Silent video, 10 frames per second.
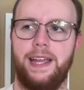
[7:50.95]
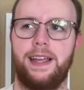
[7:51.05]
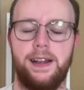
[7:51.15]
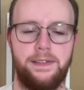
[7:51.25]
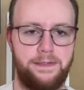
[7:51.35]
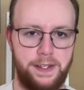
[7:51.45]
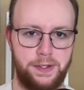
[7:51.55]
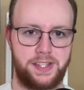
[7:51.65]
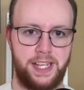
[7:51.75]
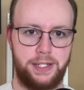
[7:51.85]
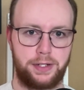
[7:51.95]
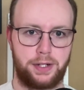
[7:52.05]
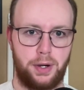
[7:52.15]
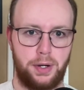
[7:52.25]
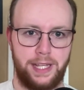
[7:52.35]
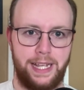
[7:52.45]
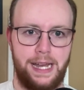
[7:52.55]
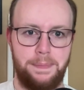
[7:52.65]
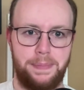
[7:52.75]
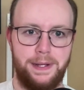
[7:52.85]
It kind of feels like you're curling
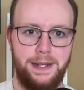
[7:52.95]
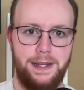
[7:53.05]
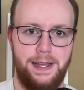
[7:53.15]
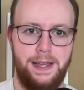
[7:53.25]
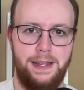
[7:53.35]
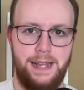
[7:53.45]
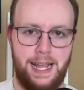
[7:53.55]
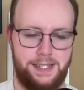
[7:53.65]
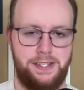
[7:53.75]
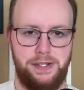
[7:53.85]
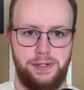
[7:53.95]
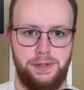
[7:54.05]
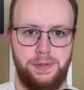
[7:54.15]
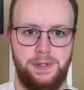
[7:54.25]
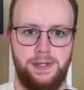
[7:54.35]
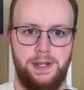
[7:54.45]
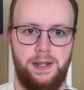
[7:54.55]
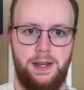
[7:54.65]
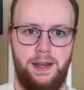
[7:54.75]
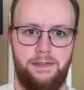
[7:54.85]
up next to
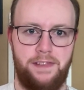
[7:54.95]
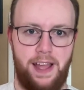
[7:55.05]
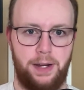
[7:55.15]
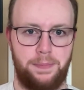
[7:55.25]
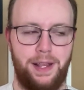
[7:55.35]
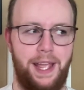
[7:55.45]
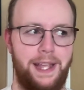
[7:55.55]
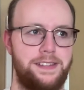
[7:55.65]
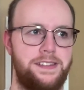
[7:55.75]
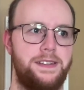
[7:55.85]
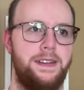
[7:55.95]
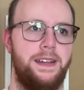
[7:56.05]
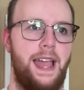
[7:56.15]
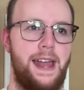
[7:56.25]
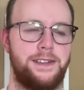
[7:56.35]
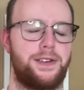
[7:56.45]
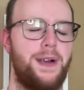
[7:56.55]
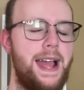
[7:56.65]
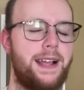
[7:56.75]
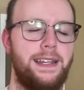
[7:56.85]
a fireplace, and it's
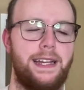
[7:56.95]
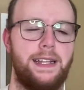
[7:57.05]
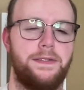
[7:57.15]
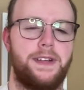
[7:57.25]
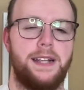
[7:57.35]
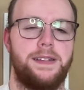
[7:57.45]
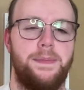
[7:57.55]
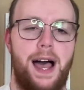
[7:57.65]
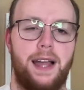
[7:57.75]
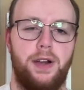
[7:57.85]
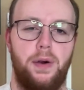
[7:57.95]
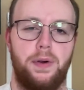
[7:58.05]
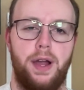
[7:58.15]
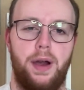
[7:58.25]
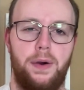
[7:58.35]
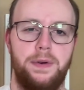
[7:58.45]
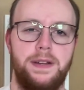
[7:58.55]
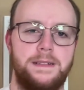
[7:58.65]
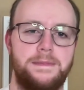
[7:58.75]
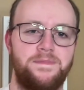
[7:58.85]
crackling, and you've got some hot cocoa,
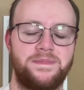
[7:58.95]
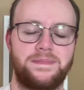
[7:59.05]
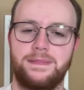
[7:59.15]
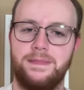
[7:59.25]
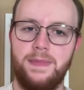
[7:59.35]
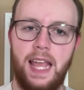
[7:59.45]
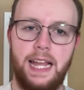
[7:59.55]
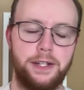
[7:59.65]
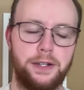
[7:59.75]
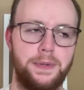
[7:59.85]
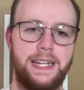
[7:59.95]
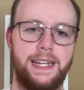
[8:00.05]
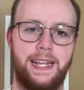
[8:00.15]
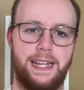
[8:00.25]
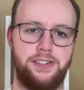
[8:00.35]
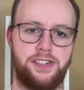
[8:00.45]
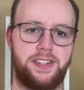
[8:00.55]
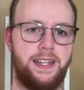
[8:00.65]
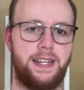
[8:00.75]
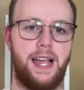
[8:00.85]
and you're reading and just
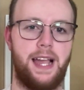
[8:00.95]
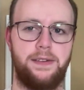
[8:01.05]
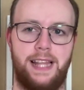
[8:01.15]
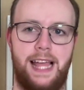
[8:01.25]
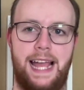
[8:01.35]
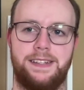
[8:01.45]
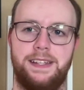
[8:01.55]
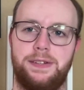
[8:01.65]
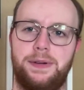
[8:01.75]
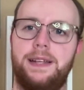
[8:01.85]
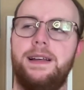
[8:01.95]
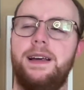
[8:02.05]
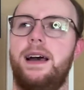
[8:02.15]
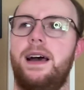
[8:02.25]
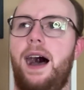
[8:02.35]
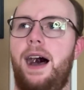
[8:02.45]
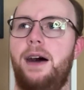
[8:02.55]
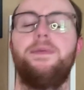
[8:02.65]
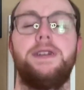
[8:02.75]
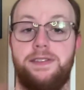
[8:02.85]
can kind of relax into it,
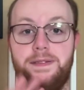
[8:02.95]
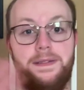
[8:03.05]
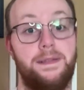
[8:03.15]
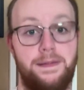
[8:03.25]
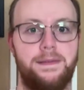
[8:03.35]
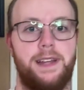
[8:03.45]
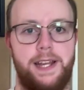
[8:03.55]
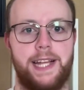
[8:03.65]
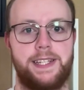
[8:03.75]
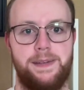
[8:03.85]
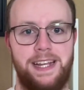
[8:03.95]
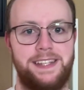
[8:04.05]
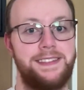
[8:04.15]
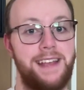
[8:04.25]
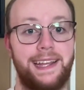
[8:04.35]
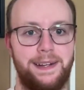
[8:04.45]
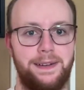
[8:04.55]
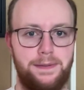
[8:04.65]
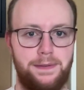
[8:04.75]
which connects to my second